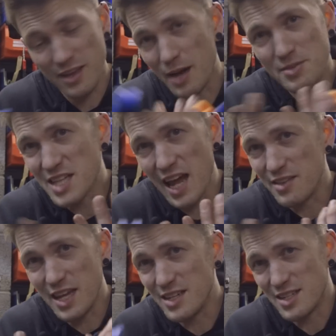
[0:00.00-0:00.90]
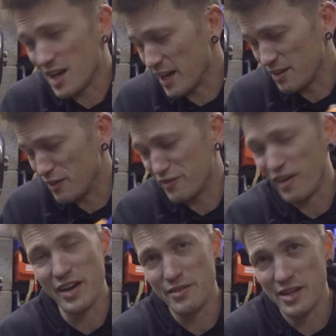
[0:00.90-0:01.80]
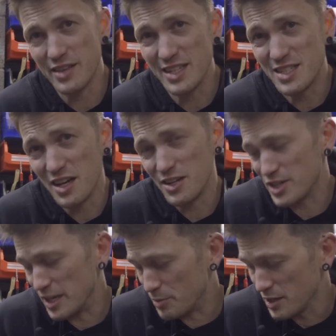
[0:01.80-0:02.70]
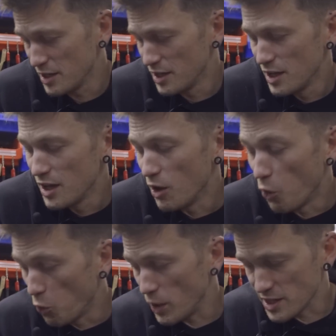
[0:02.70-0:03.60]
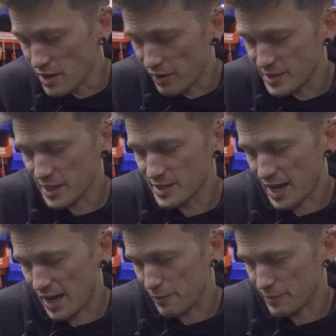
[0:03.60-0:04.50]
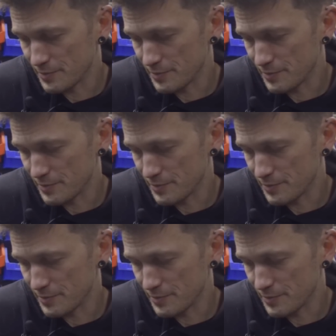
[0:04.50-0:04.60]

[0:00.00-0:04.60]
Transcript: A set of these is like £5. They're dirt cheap. Always a nice thing to have.